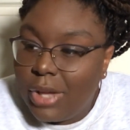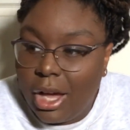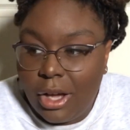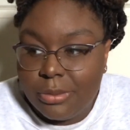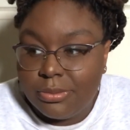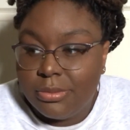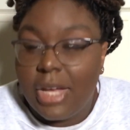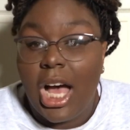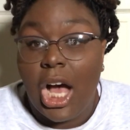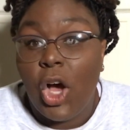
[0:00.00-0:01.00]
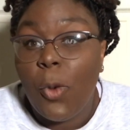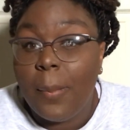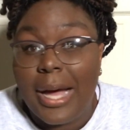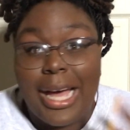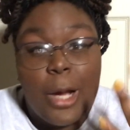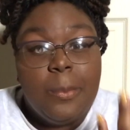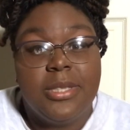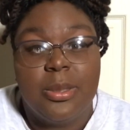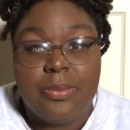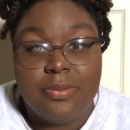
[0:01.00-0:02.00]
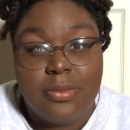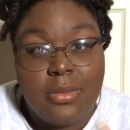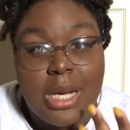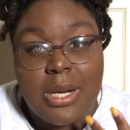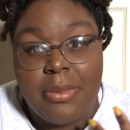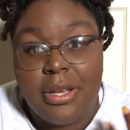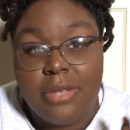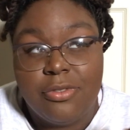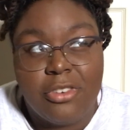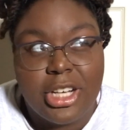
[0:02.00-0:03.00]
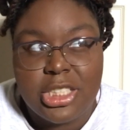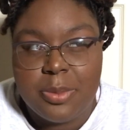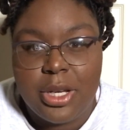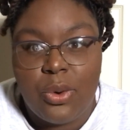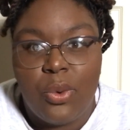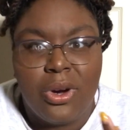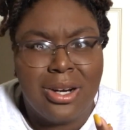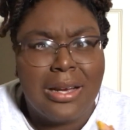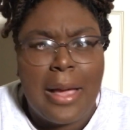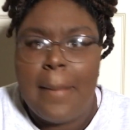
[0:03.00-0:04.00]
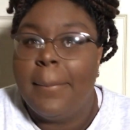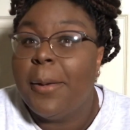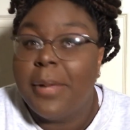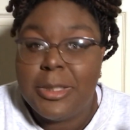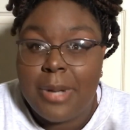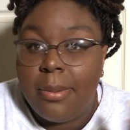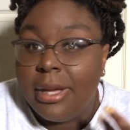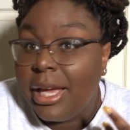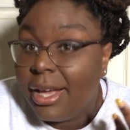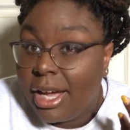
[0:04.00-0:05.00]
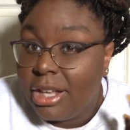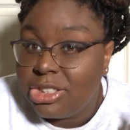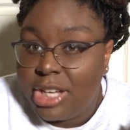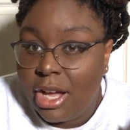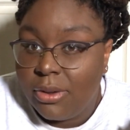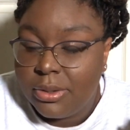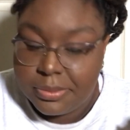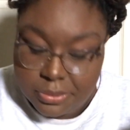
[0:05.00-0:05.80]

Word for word: Um I hope I helped some upcoming freshmen or people that's probably in college now.